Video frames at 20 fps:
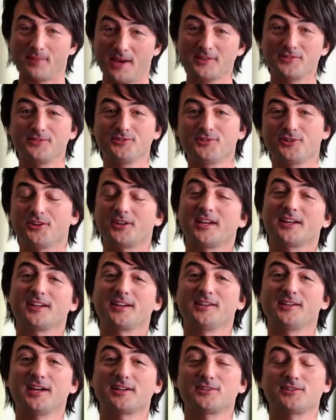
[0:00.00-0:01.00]
Messenger can
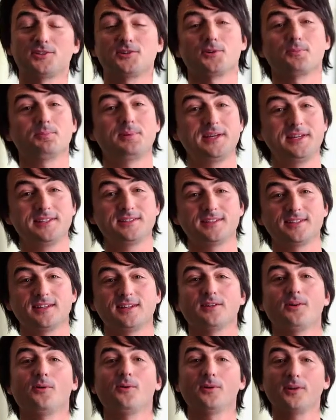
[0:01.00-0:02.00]
connect to your
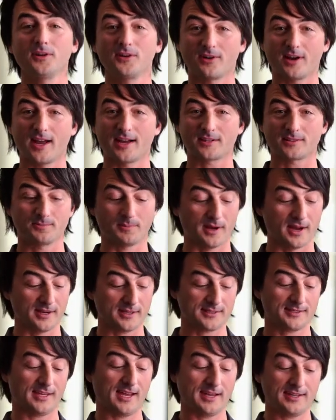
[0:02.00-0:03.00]
PC or your
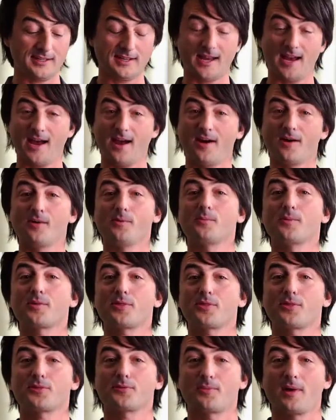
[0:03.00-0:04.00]
Xbox, and now
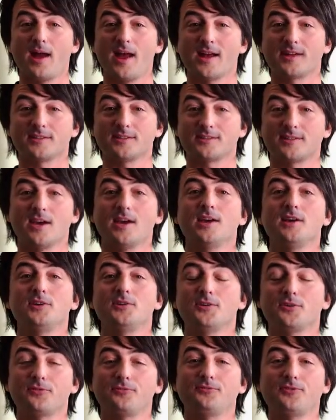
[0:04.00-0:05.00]
with Threads,
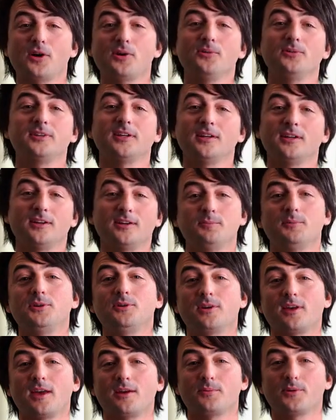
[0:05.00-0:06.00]
your phone can
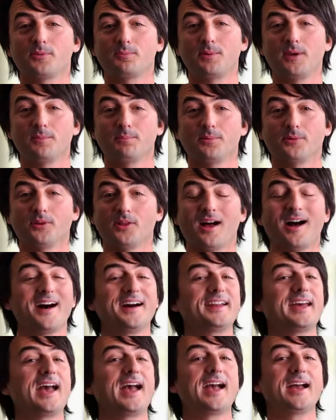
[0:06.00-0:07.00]
communicate with people
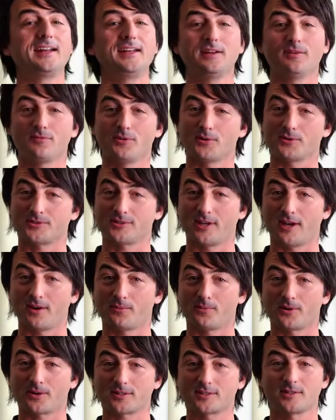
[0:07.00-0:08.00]
on any of those
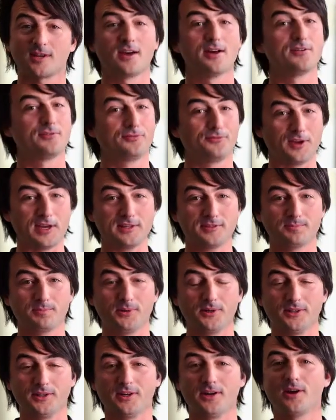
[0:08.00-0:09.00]
networks,
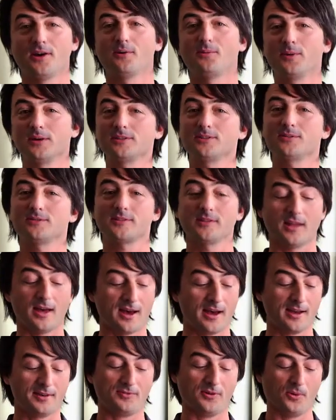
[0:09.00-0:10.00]
Facebook, Windows
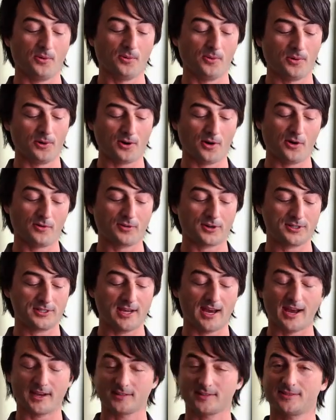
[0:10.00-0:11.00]
Live, or over
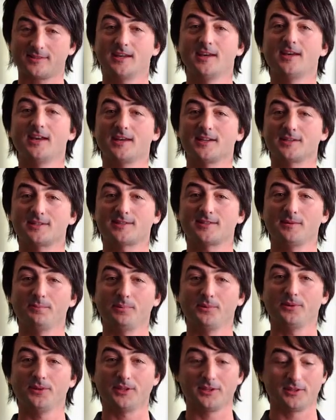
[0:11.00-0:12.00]
text in a simple